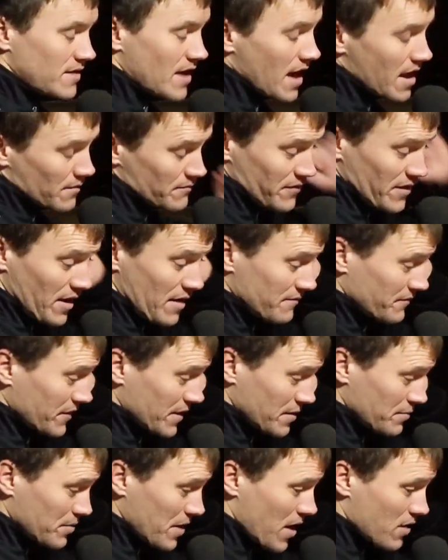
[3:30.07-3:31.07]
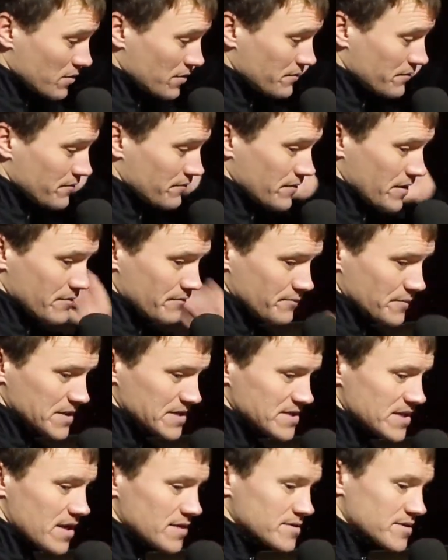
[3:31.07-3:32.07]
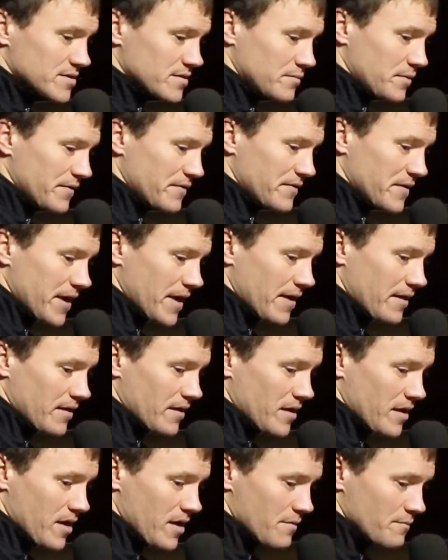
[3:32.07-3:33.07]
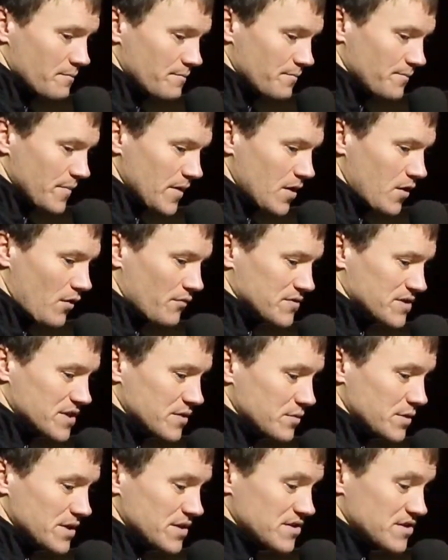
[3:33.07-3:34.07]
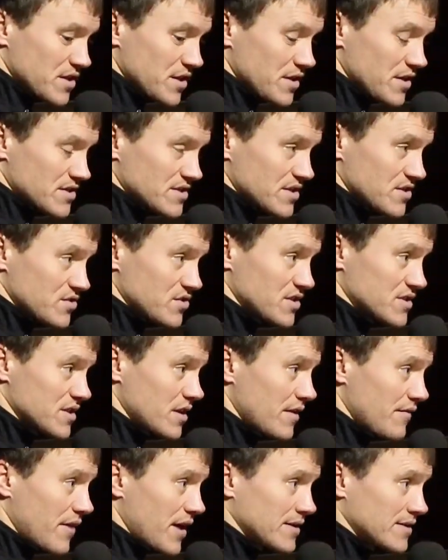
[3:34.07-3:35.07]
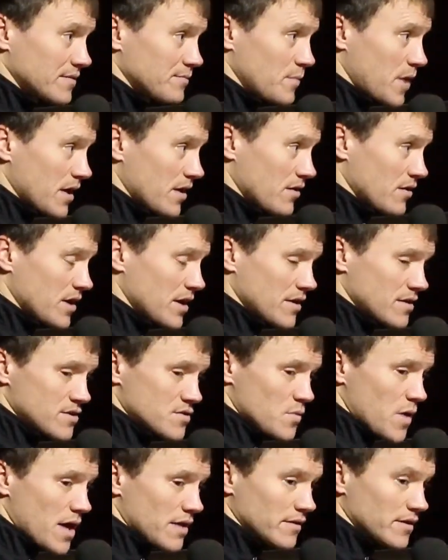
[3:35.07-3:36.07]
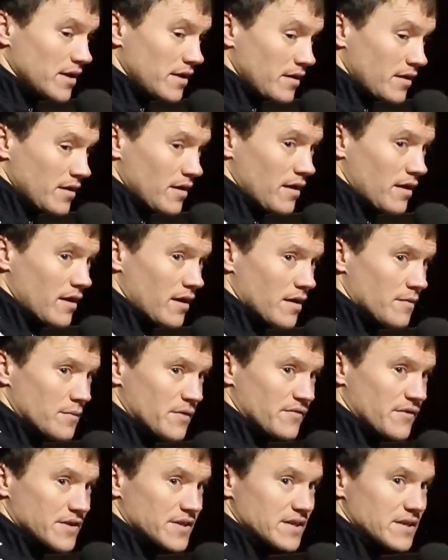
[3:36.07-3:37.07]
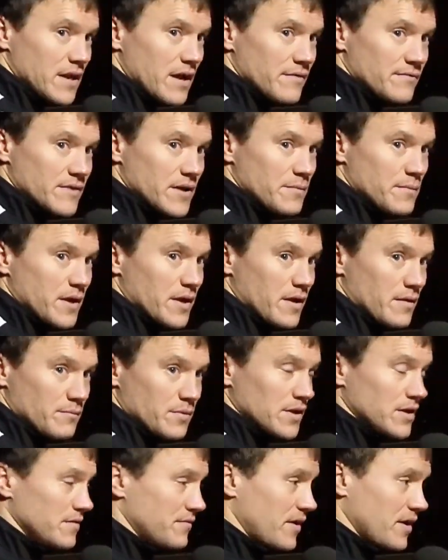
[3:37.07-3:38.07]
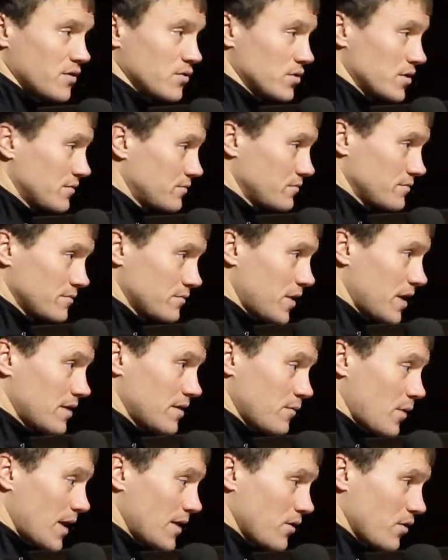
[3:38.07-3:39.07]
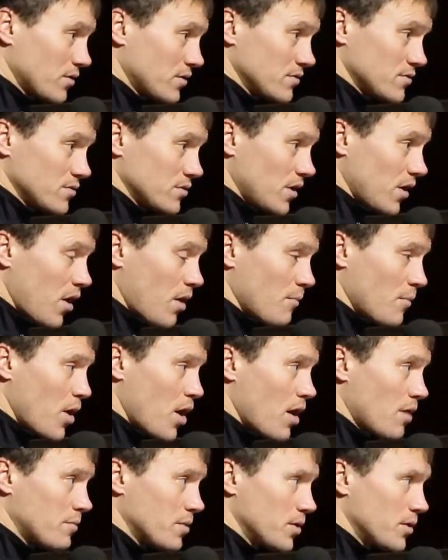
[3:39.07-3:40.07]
Yeah, I'm very proud of my stats, to be fair. Obviously, with the serious injuries that I've had in my career as well, if I didn't have them, I believe I could have went on and done a lot more.